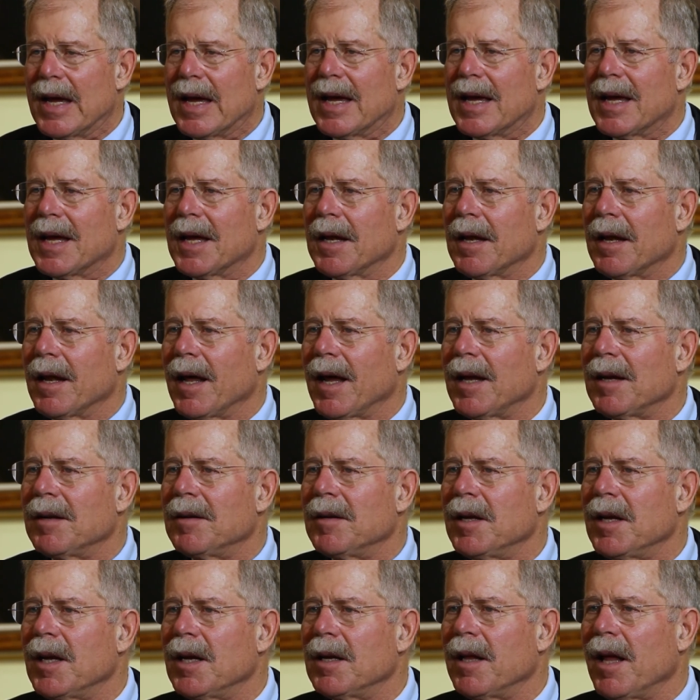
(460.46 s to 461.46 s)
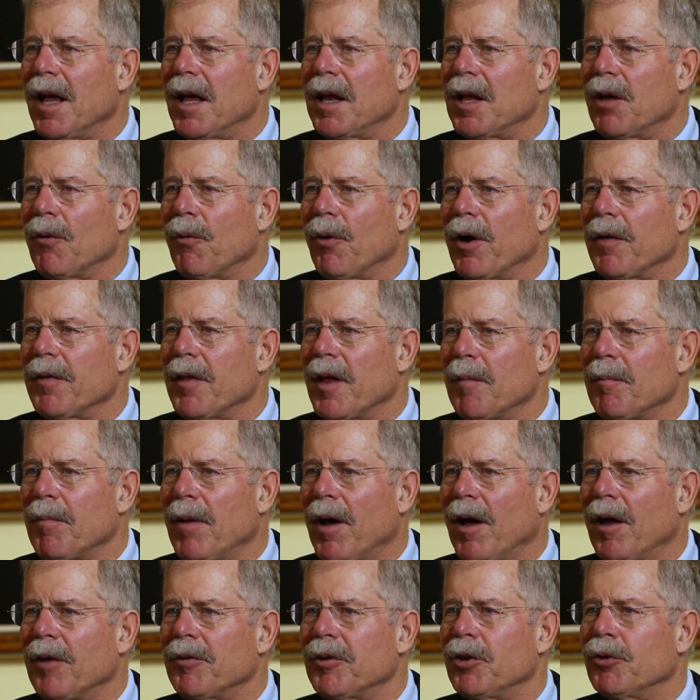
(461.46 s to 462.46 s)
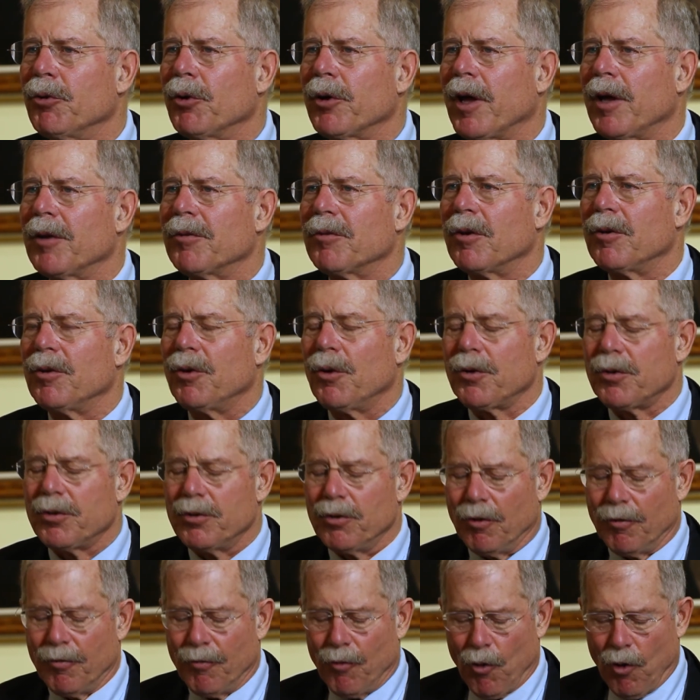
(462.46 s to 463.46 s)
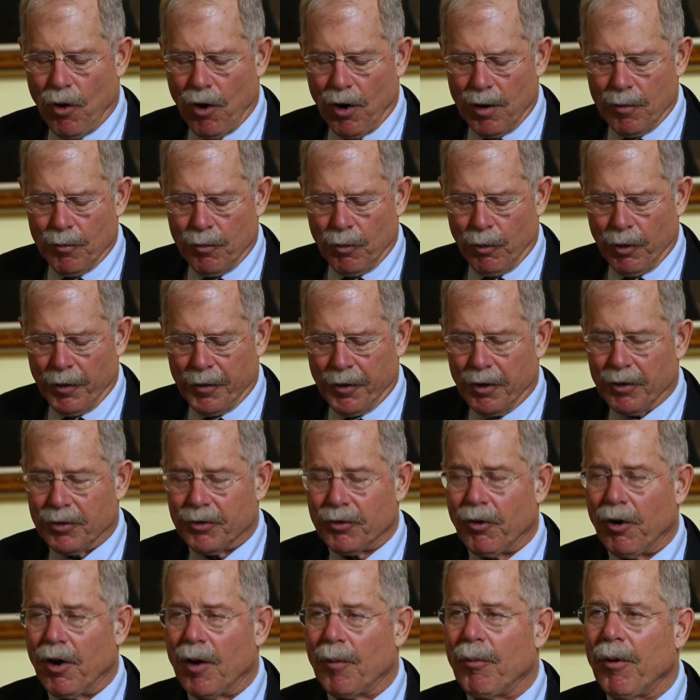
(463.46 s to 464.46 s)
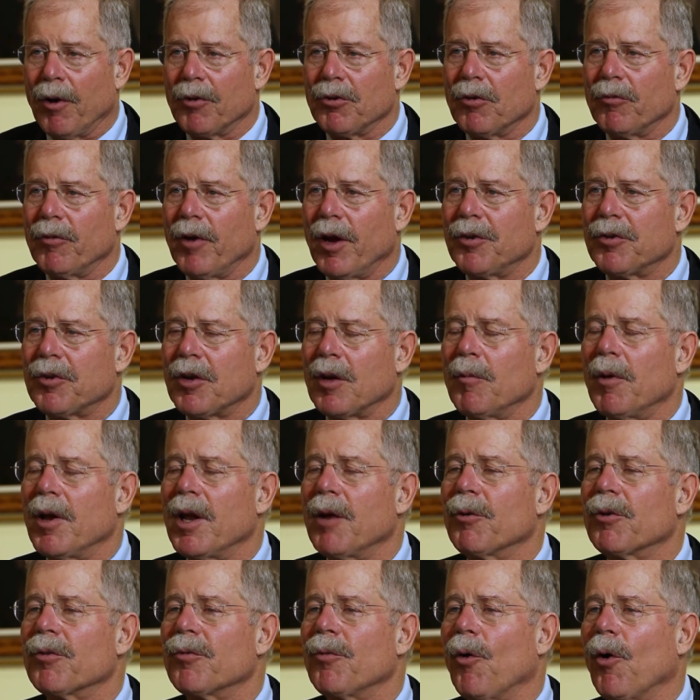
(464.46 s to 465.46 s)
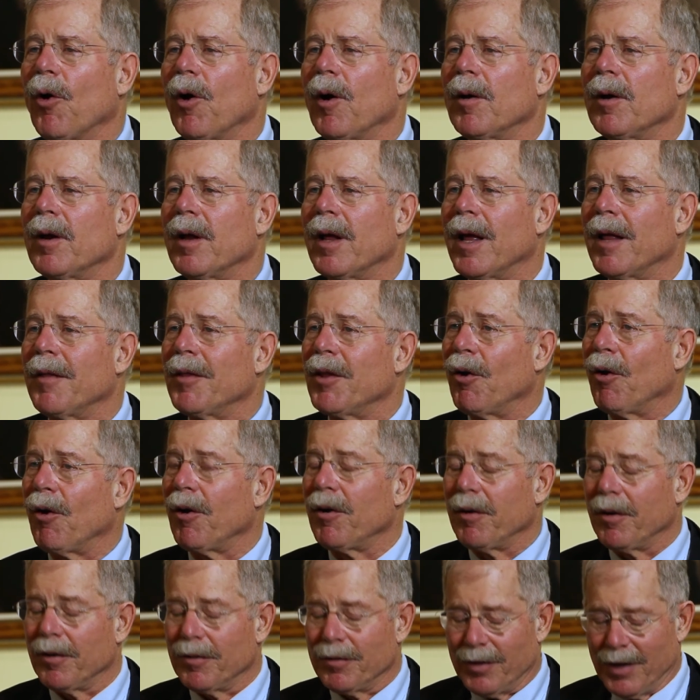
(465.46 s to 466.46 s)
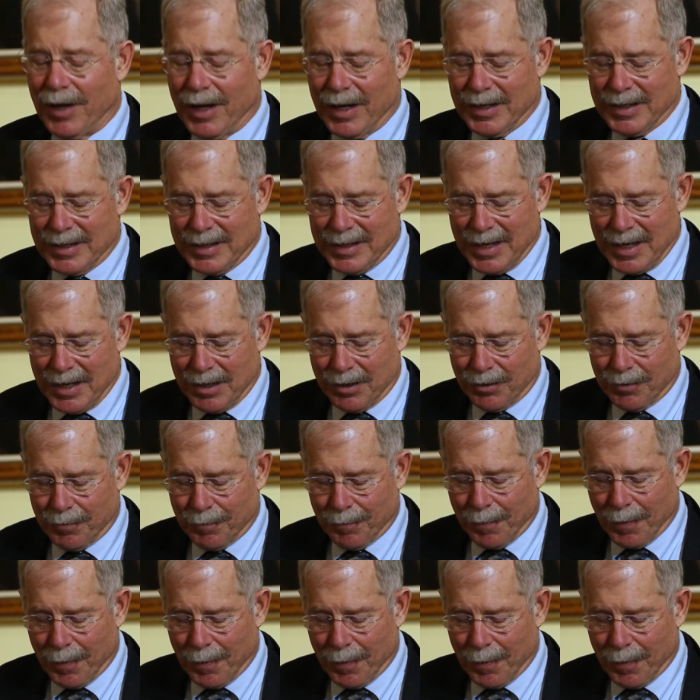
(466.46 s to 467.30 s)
In 1981, that policy took institutional form when the Historic Preservation Committee was formed and the ordinance had teeth.